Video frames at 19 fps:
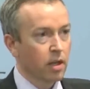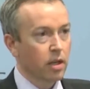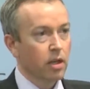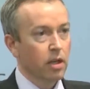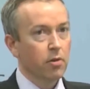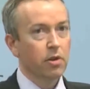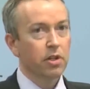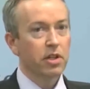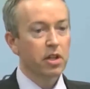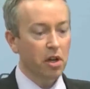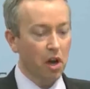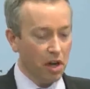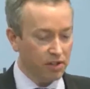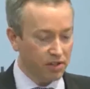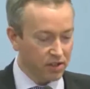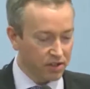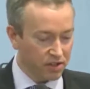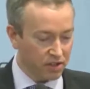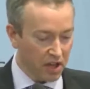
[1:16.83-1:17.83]
Here in the
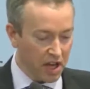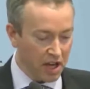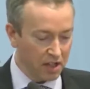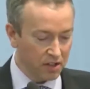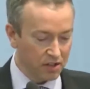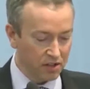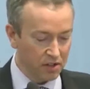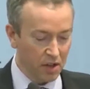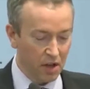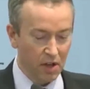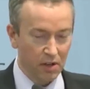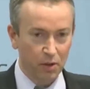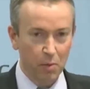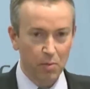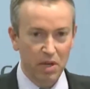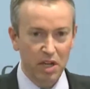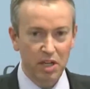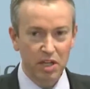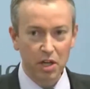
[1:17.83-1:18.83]
United States,
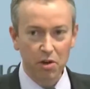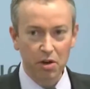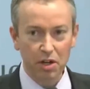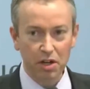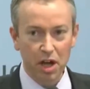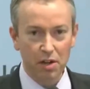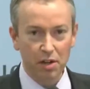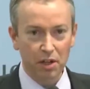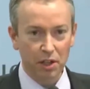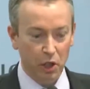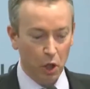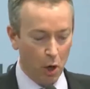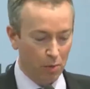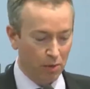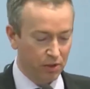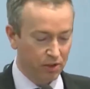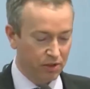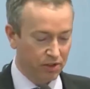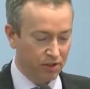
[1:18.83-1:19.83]
the media and other
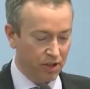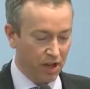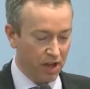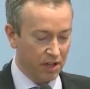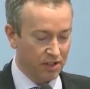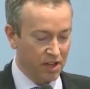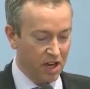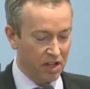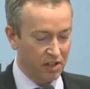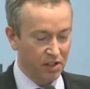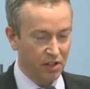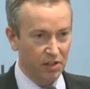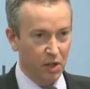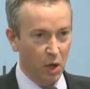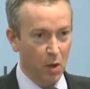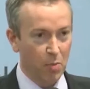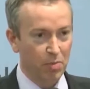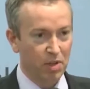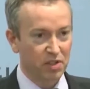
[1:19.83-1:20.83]

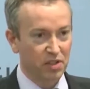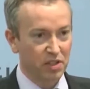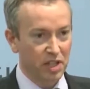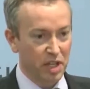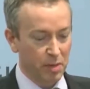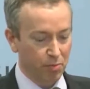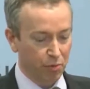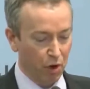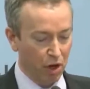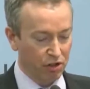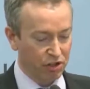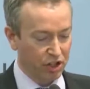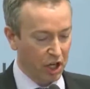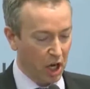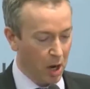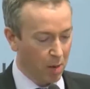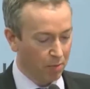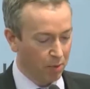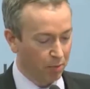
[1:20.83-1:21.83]
commentators are busily
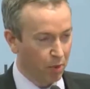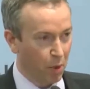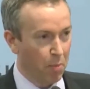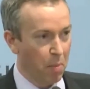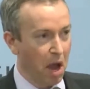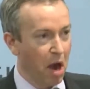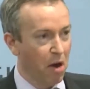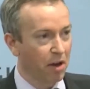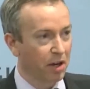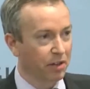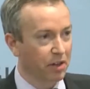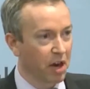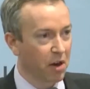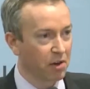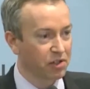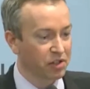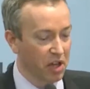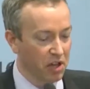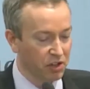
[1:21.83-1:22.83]
brushing up and preparing
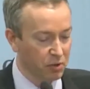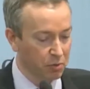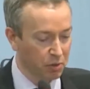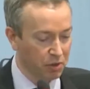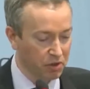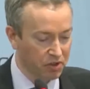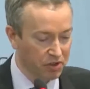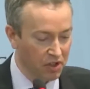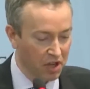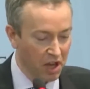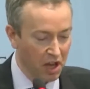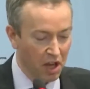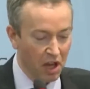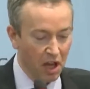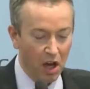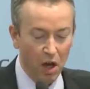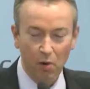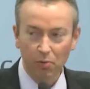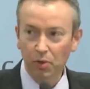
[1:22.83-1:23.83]
their assessments
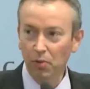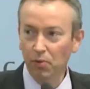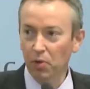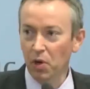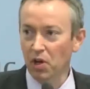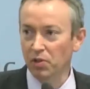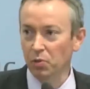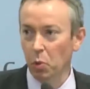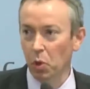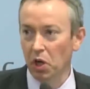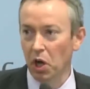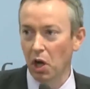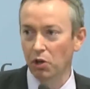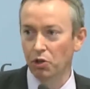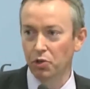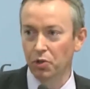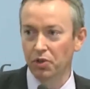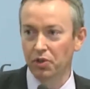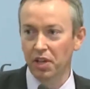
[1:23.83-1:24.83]
of the first
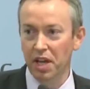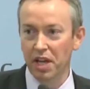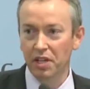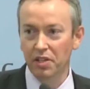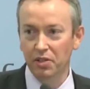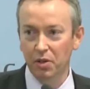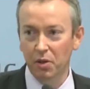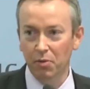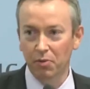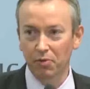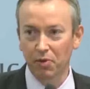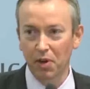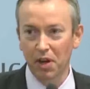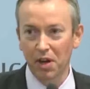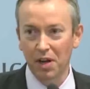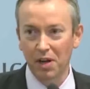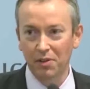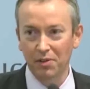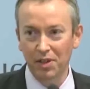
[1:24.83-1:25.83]
100 days of
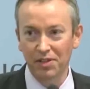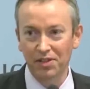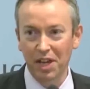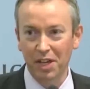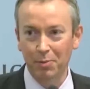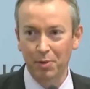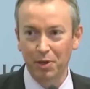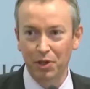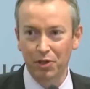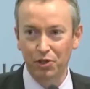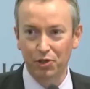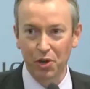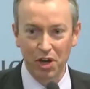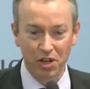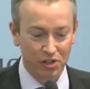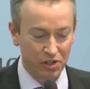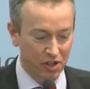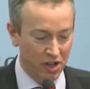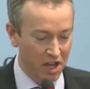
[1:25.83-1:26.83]
this
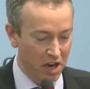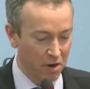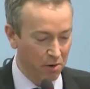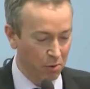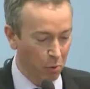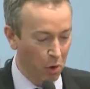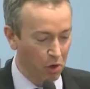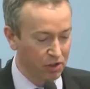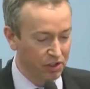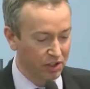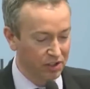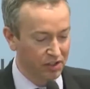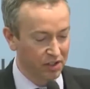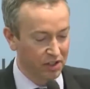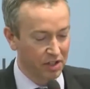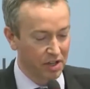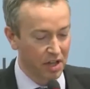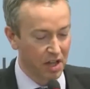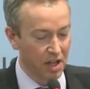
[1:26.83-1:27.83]
administration here in
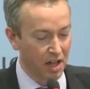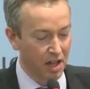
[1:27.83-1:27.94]
Washington.